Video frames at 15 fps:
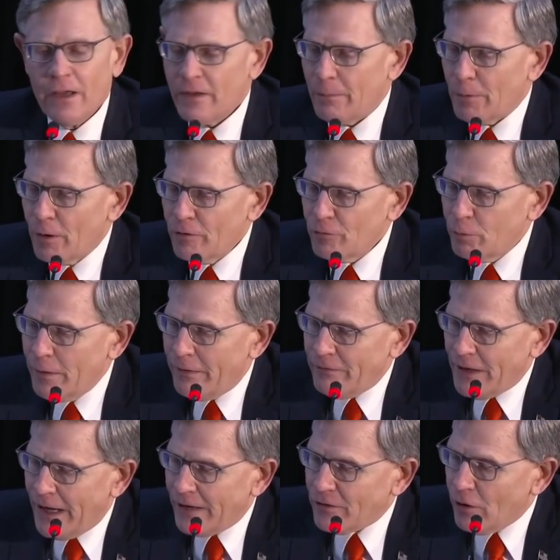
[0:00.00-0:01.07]
The PROSWIFT
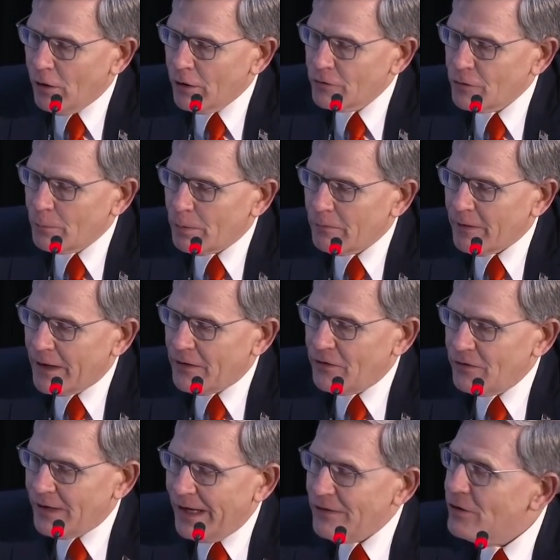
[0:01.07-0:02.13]
Act also provides
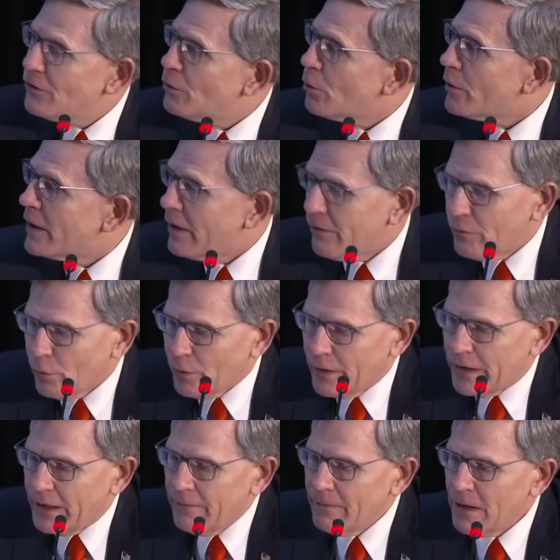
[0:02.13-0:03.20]
statutory
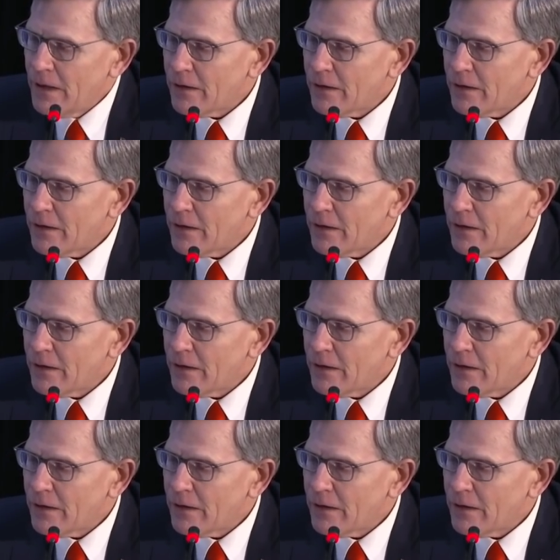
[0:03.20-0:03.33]
authority